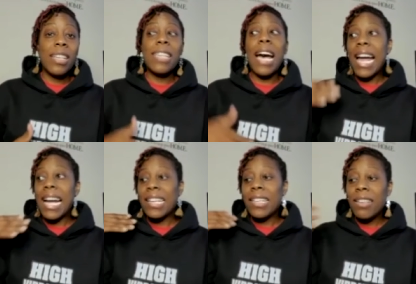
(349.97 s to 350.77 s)
So I
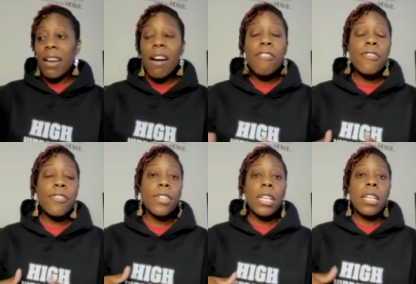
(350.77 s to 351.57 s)
had enough
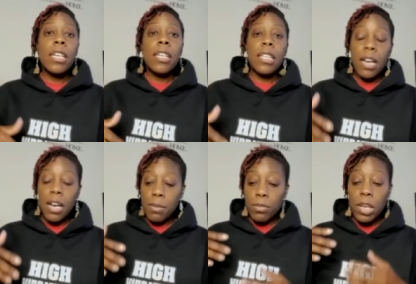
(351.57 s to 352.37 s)

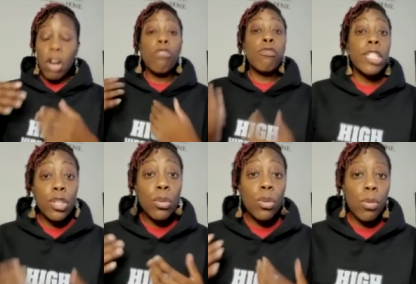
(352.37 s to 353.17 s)
um,
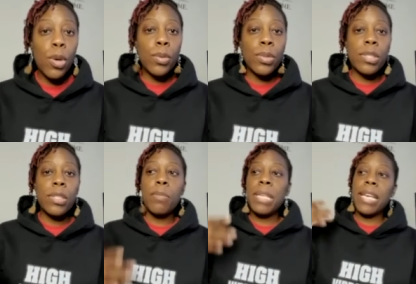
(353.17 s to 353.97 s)
original quotes
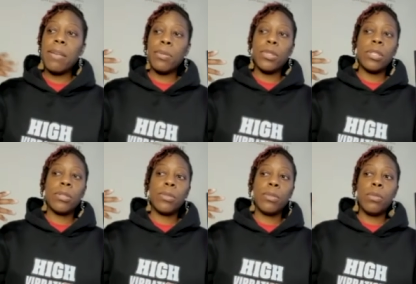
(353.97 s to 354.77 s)
to be able
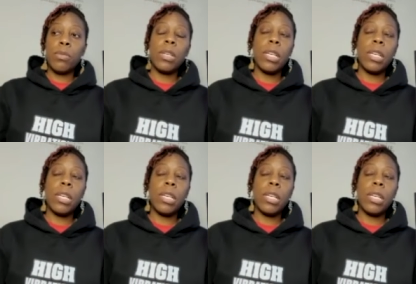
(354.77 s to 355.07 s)
to,